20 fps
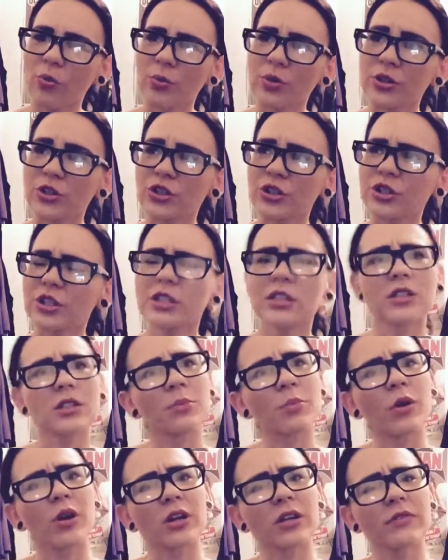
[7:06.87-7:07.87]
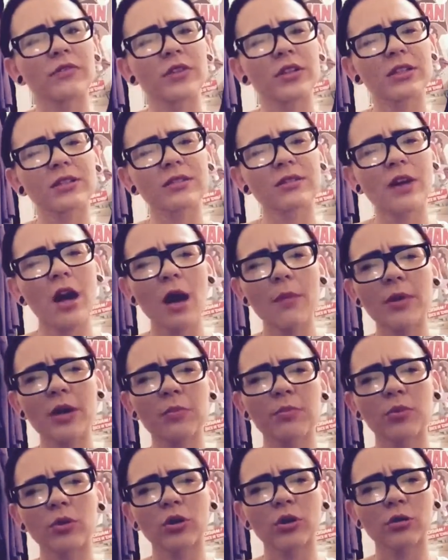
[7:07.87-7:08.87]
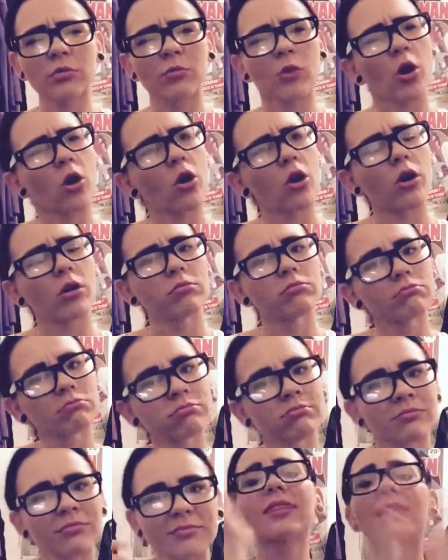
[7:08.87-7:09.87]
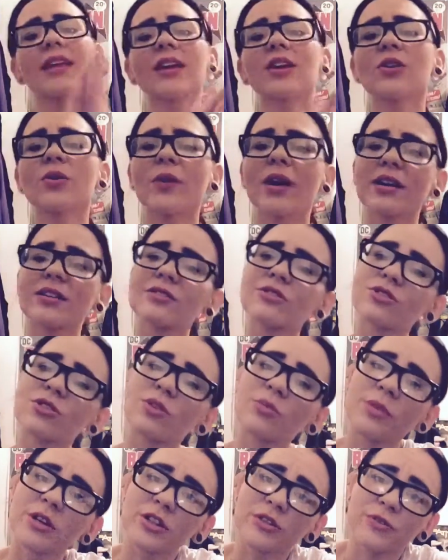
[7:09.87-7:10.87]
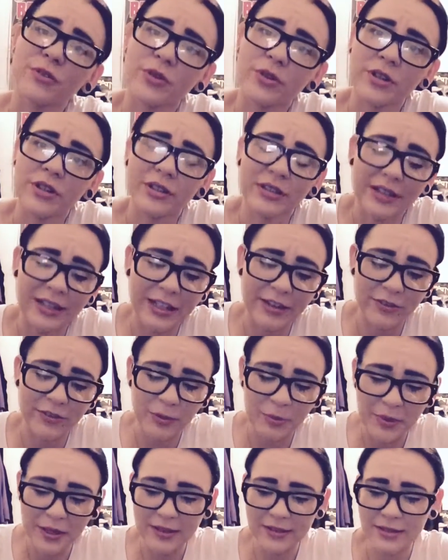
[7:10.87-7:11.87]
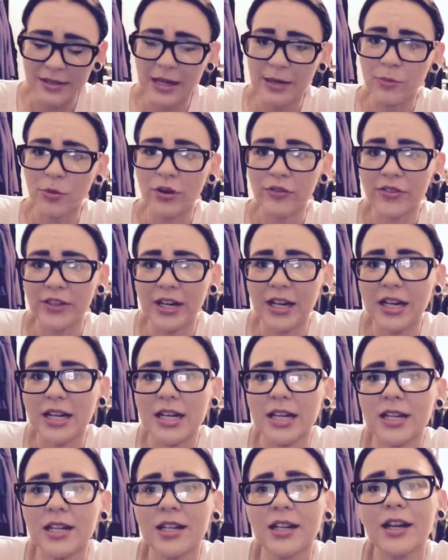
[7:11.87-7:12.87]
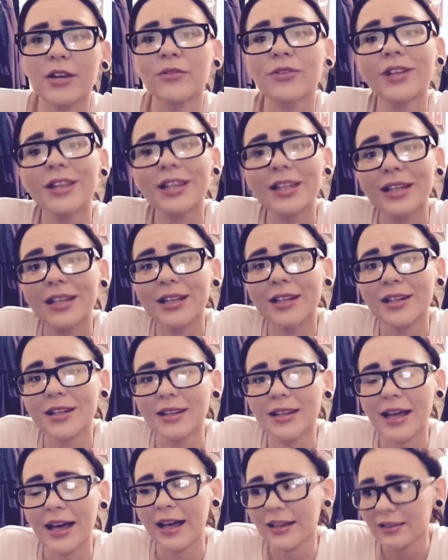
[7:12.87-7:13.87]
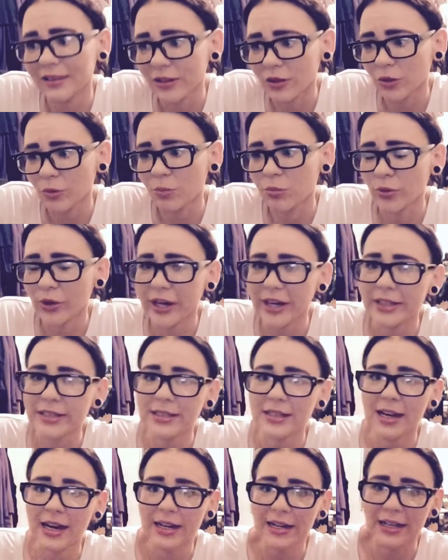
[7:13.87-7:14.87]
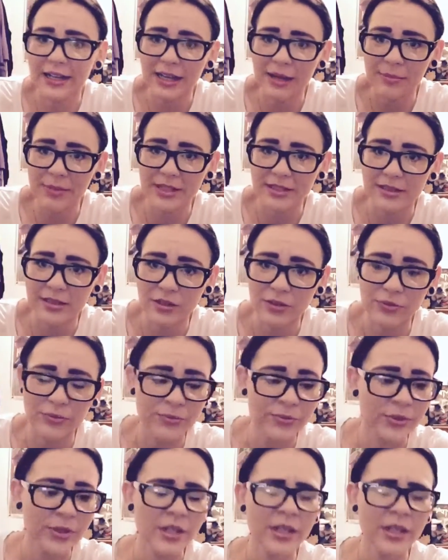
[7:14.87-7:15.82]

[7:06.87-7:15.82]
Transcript: which is a part of this comic book haul. Thank you guys so much for giving me the time off that I needed. I really needed that little break to kind of get myself